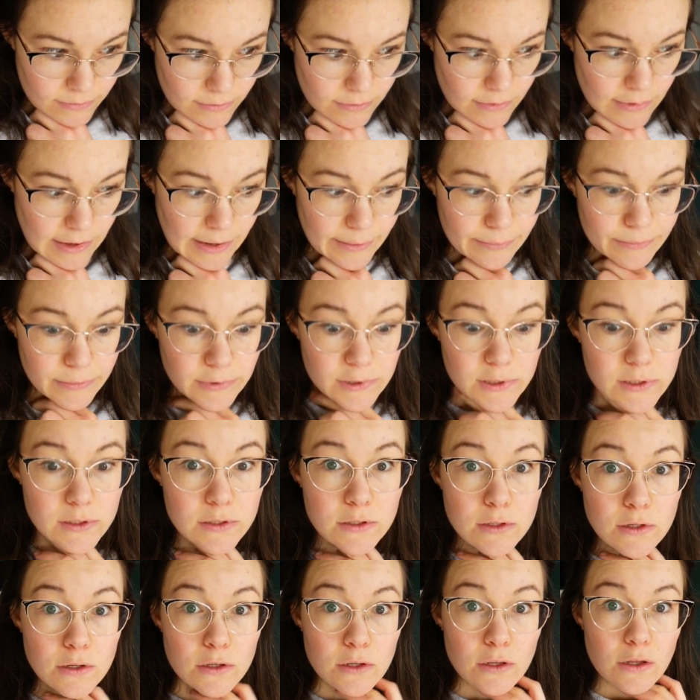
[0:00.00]
that
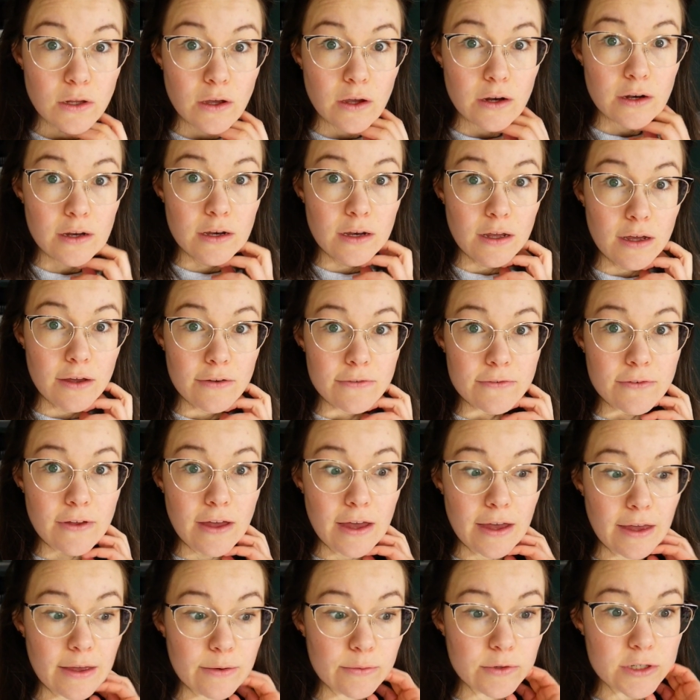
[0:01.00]
was not enough.
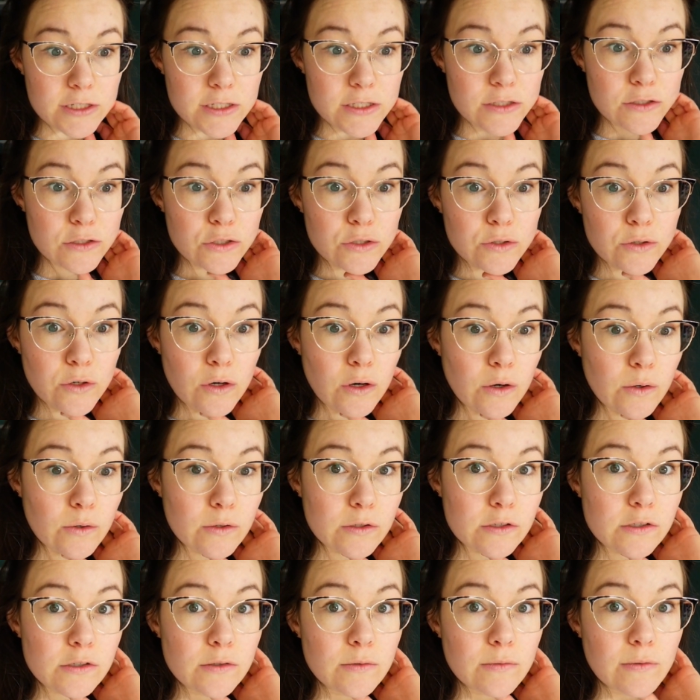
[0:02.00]
I was too
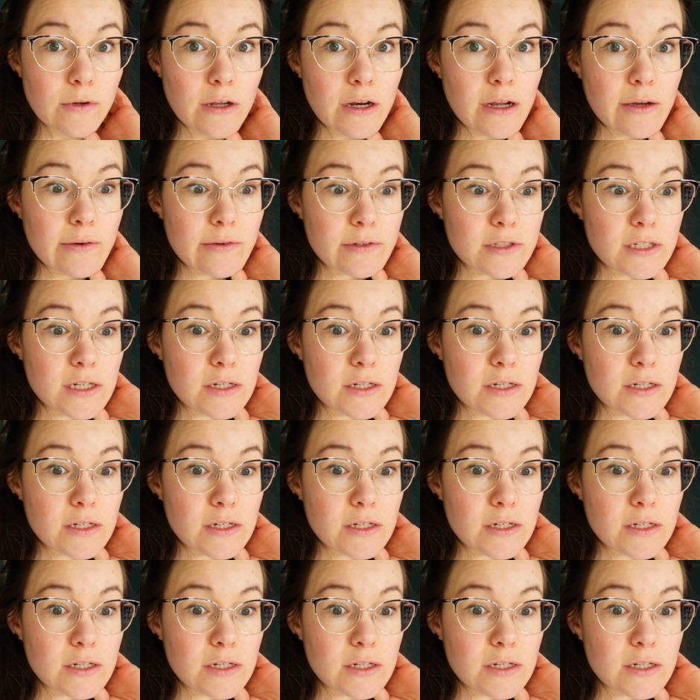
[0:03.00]
cold when I was